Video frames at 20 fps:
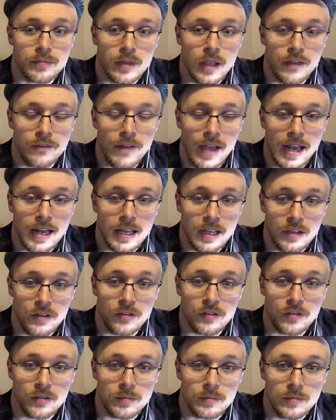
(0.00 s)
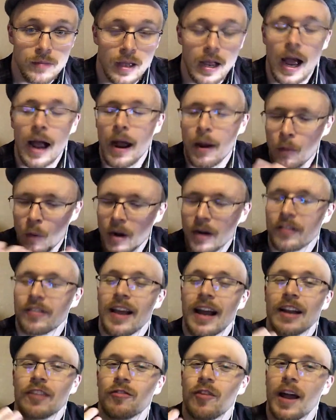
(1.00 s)
If that is, I want to
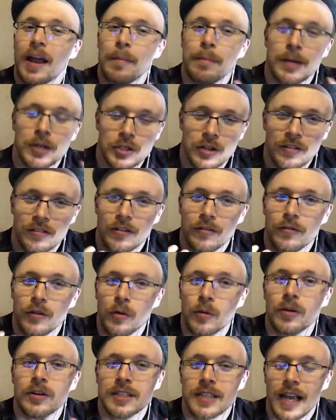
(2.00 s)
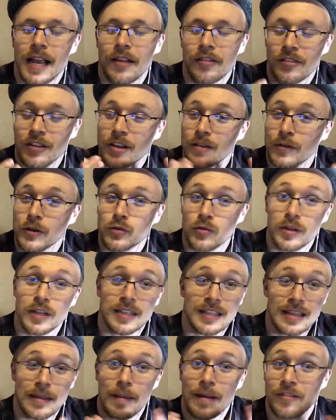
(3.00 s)
satisfy ambitions of viewer taste individually
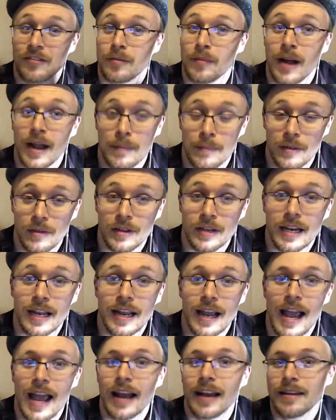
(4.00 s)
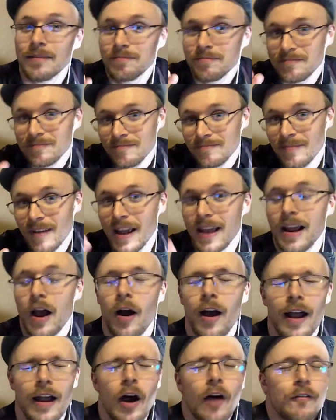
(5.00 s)
to the best of my ability. And it
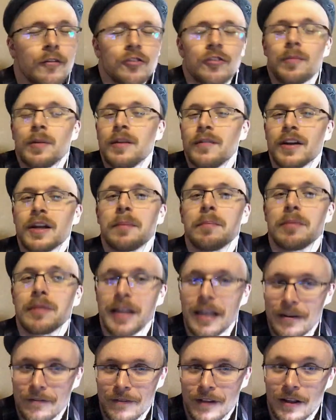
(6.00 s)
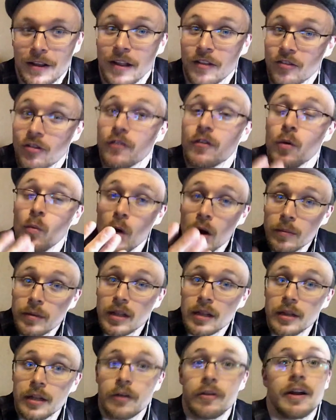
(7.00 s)
offers a bit of a complete feeling. So if you want to read
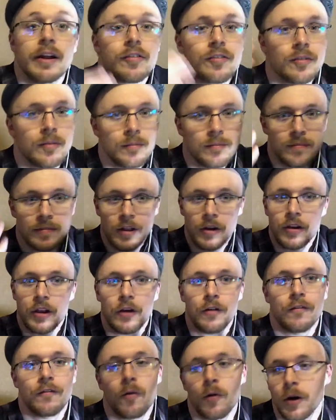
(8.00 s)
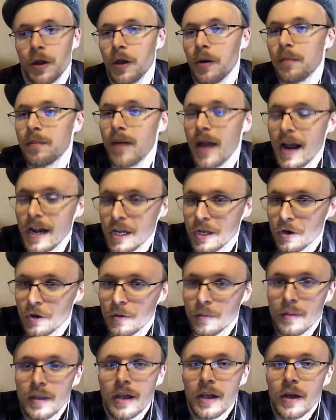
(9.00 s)
the lyrics, they're here for you.
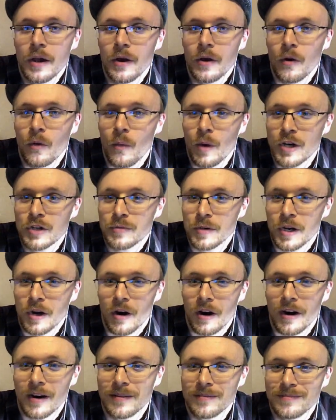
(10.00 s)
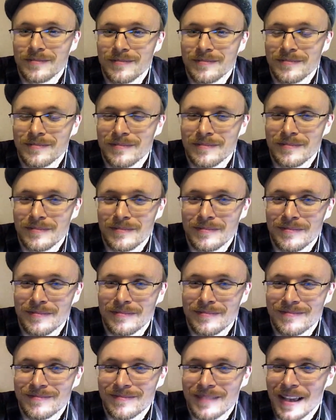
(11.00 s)
Anywho, Wintry Heart.
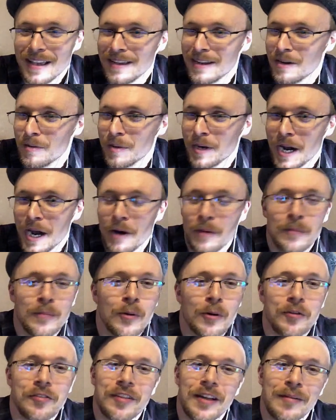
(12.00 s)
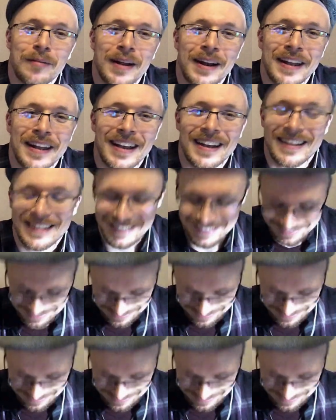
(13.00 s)
Here we go. More Sirenia.